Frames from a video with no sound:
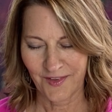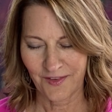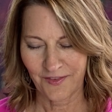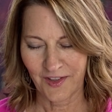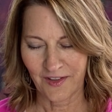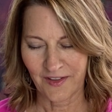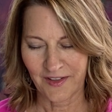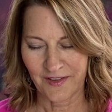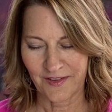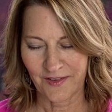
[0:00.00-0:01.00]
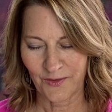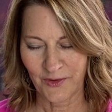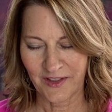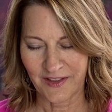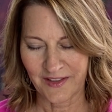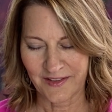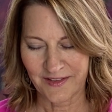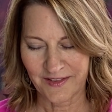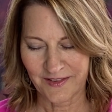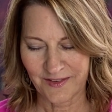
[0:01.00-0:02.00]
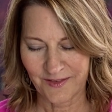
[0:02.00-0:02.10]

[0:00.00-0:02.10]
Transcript: And feel it release.